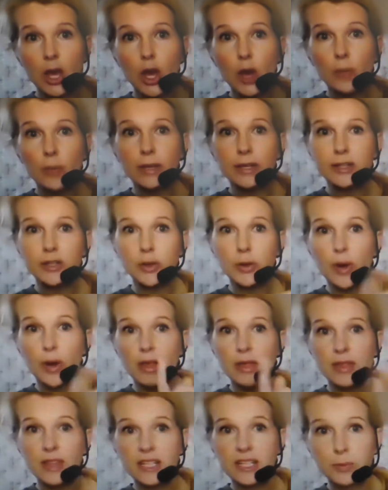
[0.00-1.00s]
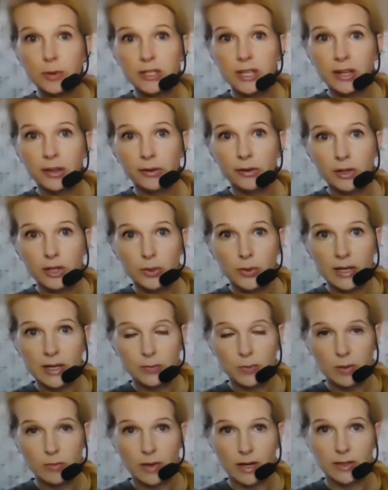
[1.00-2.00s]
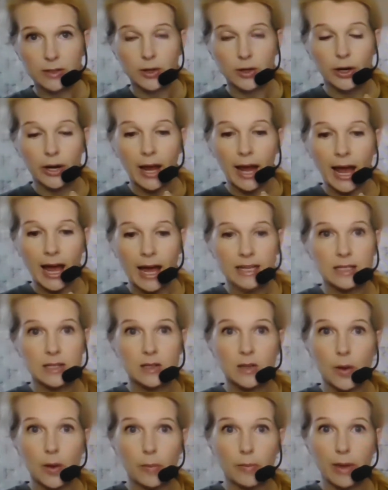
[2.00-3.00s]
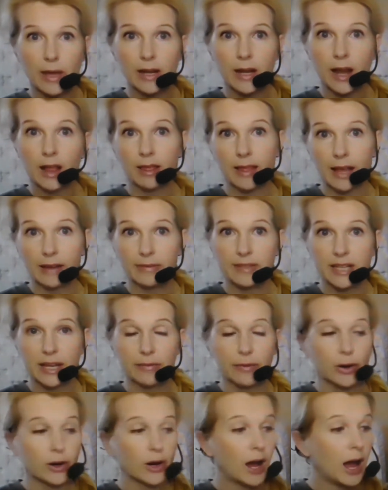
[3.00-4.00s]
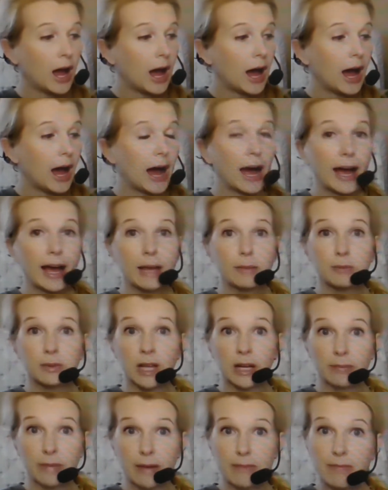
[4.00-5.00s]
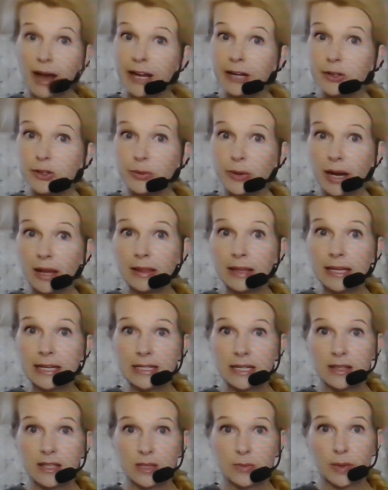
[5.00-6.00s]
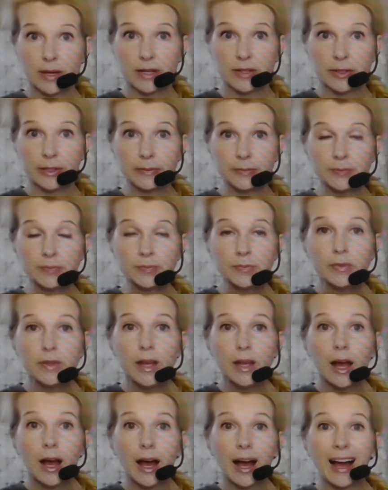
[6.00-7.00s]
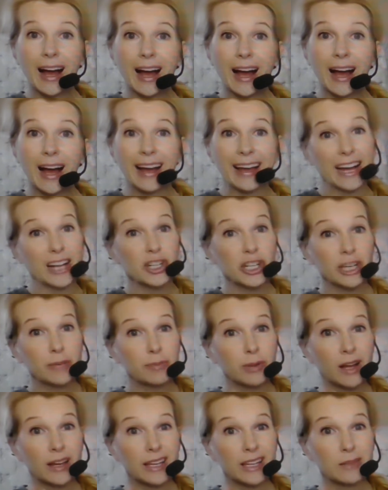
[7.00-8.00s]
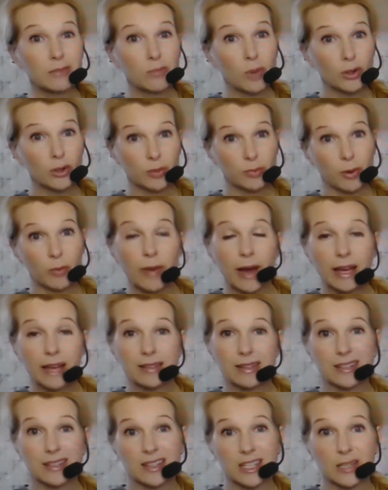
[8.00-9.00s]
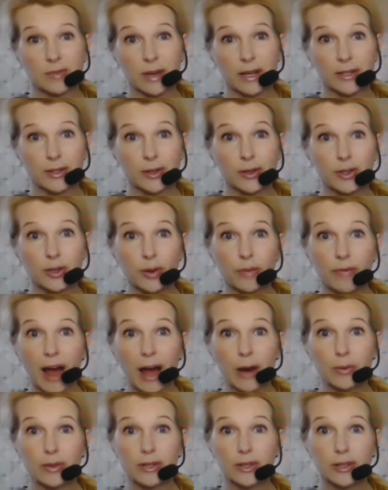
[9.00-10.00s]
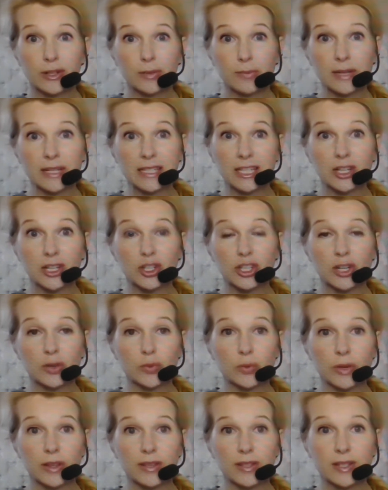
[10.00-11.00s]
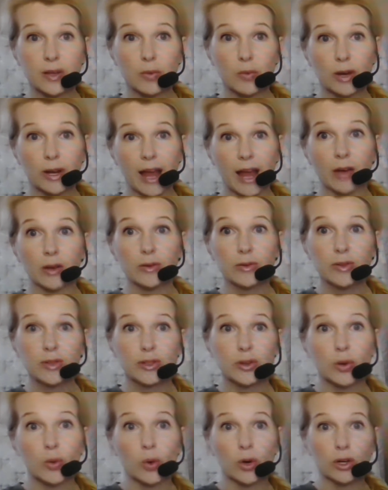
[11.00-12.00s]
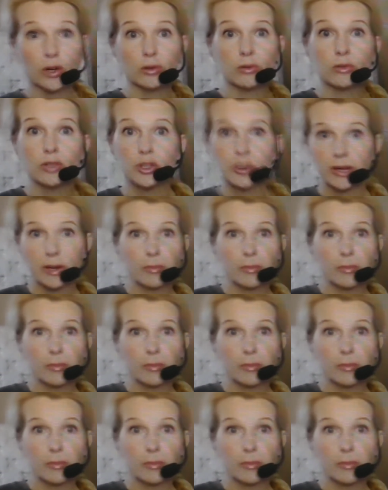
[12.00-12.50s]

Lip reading: But so this particular USB mixer has been a lifesaver. I plug my mic directly into this mixer. I actually can plug in multiple mics into this mixer. So if I was going to be teaching with someone else or doing a